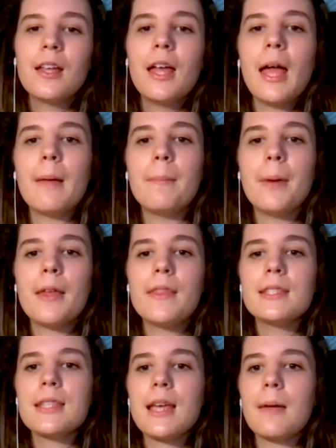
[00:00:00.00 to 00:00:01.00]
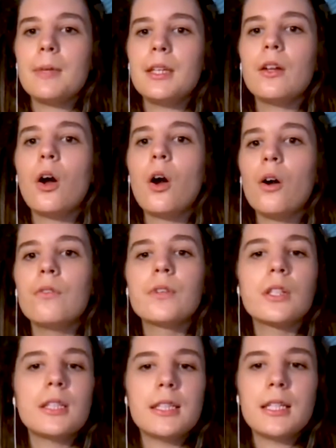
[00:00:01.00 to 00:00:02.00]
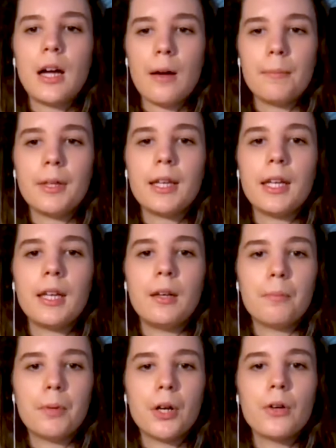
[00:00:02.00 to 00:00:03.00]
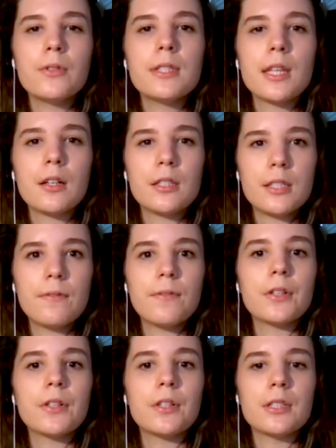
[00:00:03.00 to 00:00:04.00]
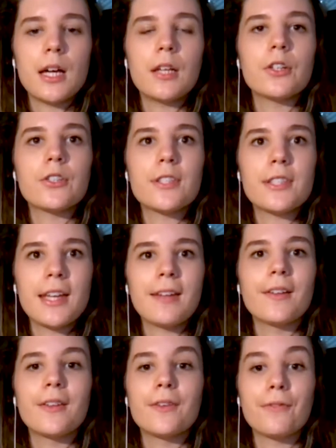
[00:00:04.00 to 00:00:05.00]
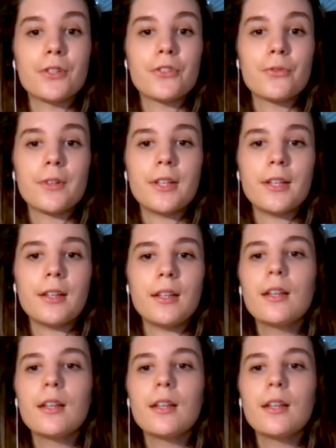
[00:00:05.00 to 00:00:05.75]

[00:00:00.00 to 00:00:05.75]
And by this, I mean overly complicated prose that are difficult to understand on the first read,